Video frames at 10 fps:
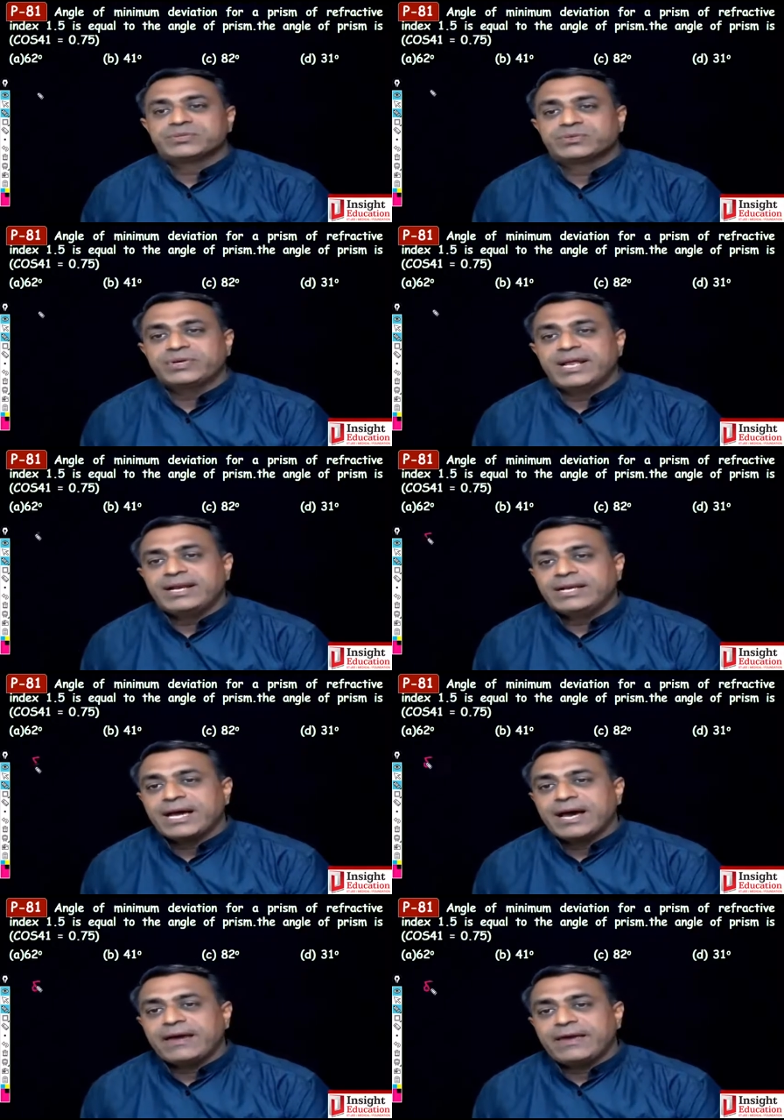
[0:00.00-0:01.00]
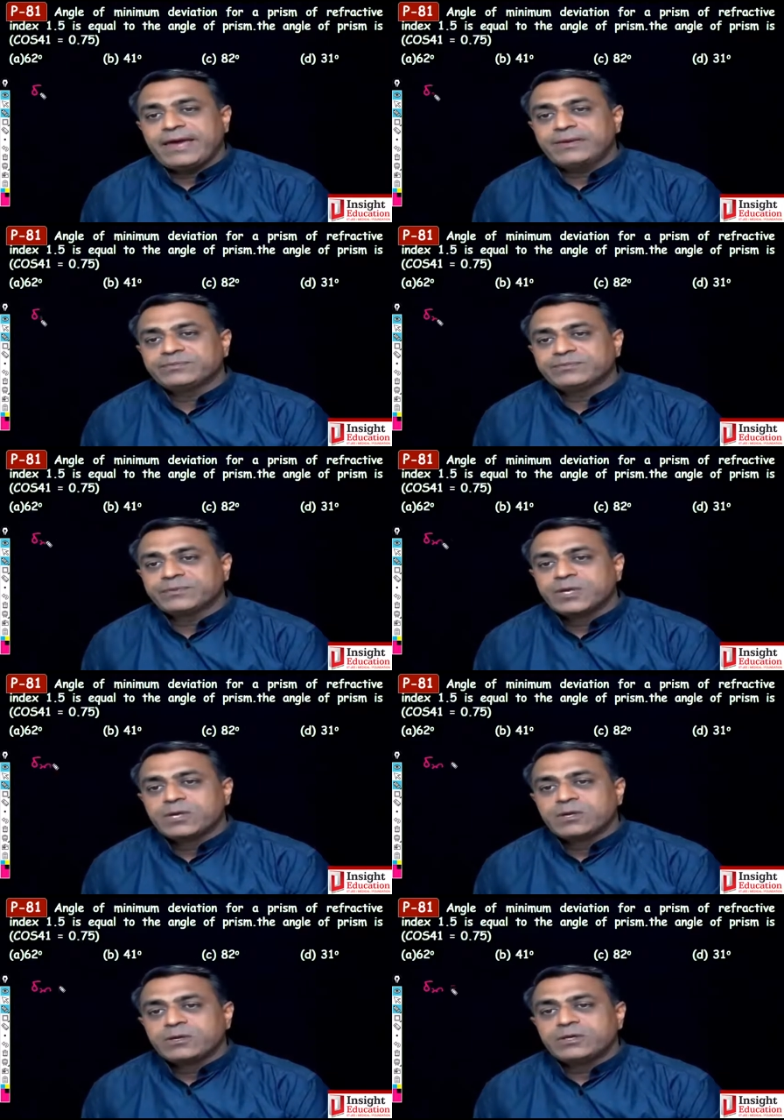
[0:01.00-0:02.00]
So delta M
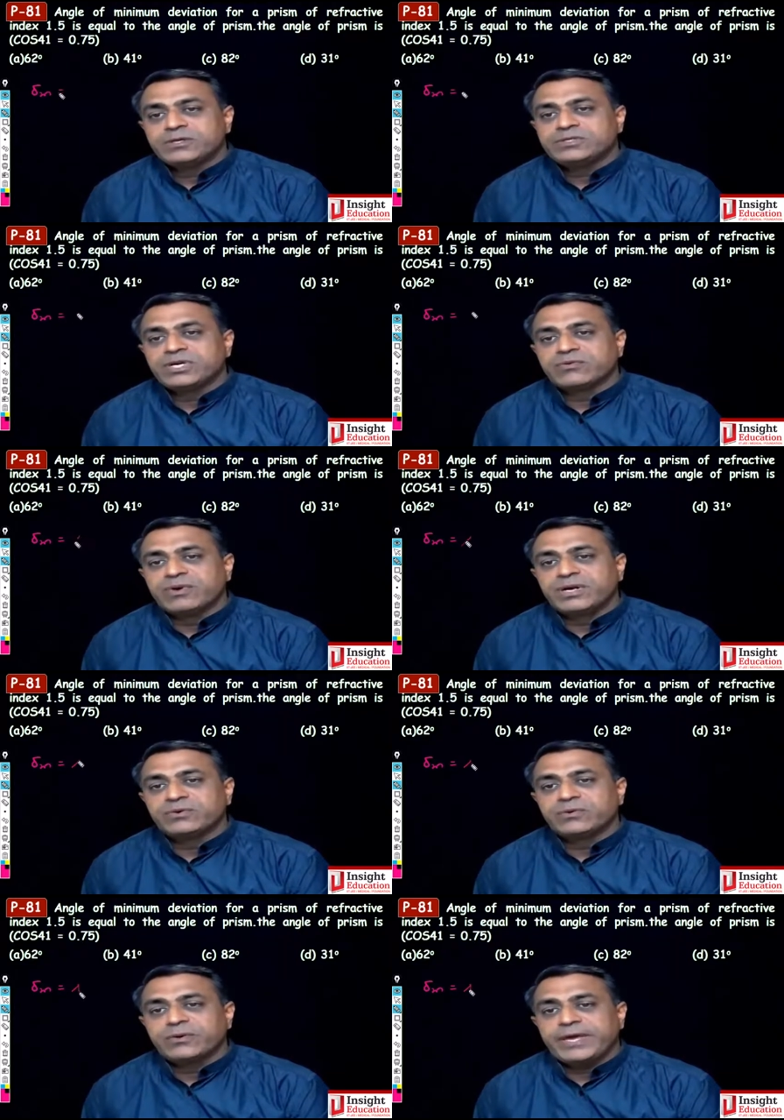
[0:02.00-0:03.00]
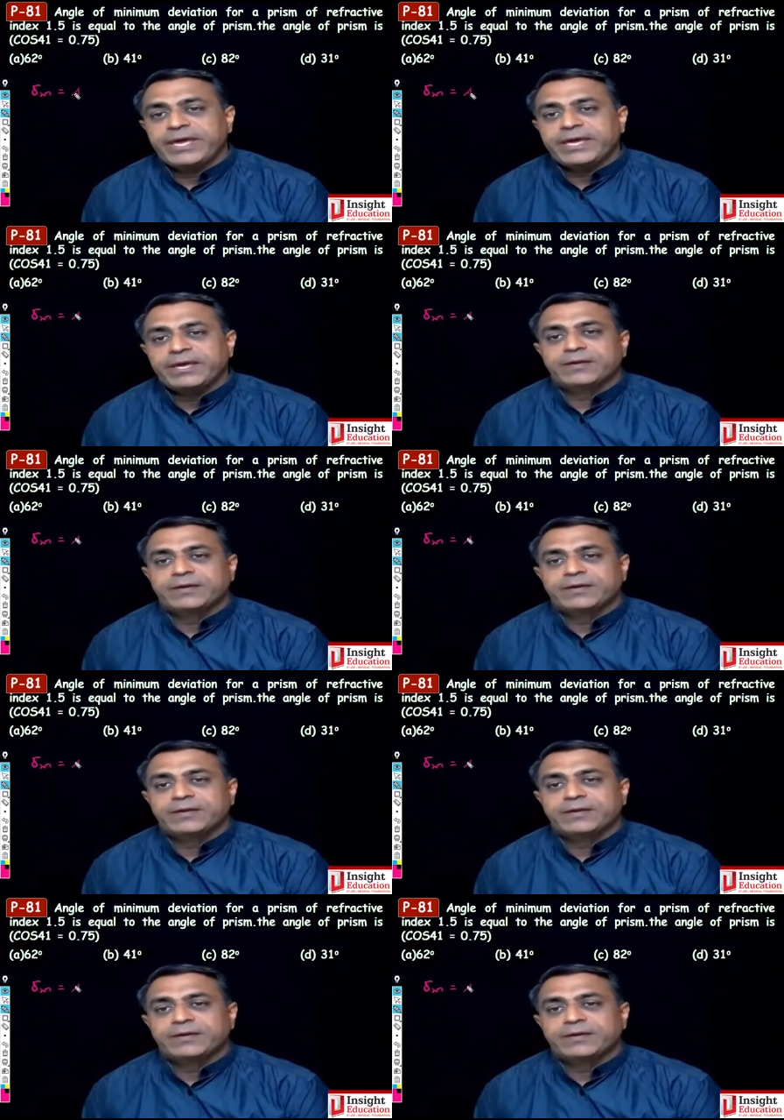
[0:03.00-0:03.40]
is equal to A.